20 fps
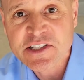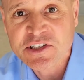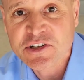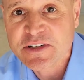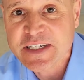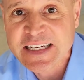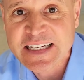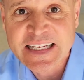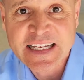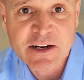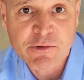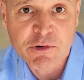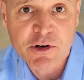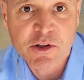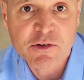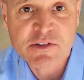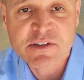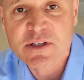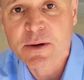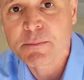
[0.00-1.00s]
You need to get rid of
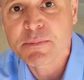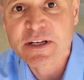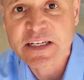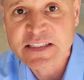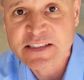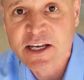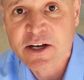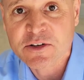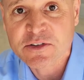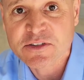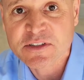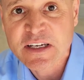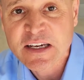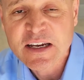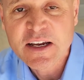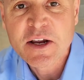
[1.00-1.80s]
those someplace else,